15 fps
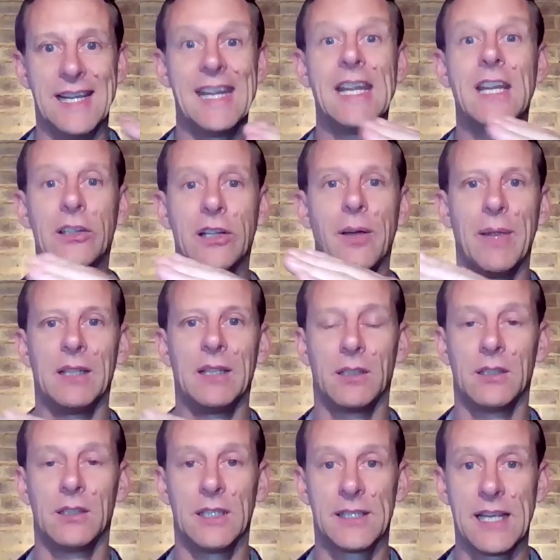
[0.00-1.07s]

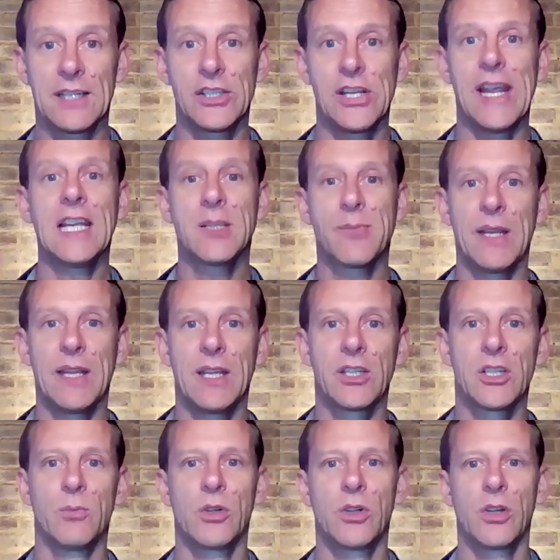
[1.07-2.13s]
incremental, it's actually
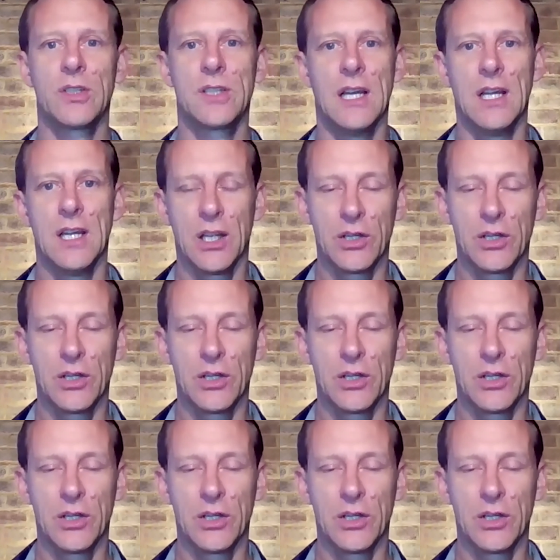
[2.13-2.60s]
exponential, because